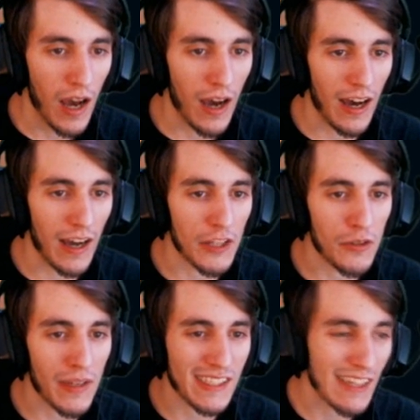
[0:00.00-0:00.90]
You
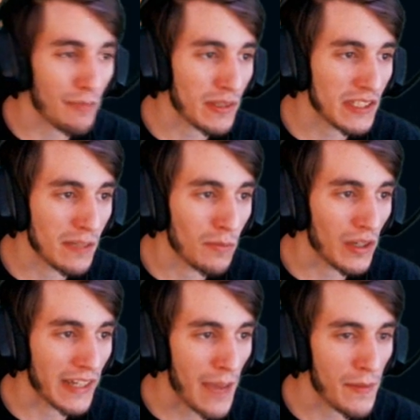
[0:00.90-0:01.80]
get 7%
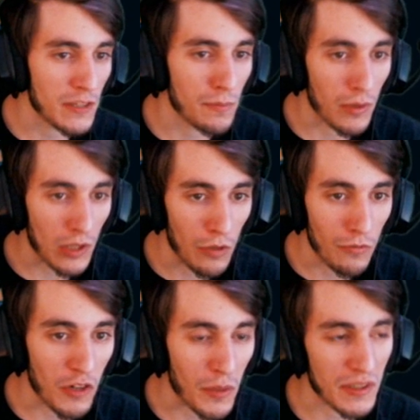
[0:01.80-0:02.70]
more damage below
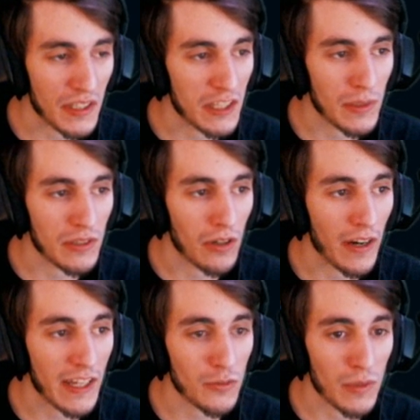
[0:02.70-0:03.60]
40% HP targets,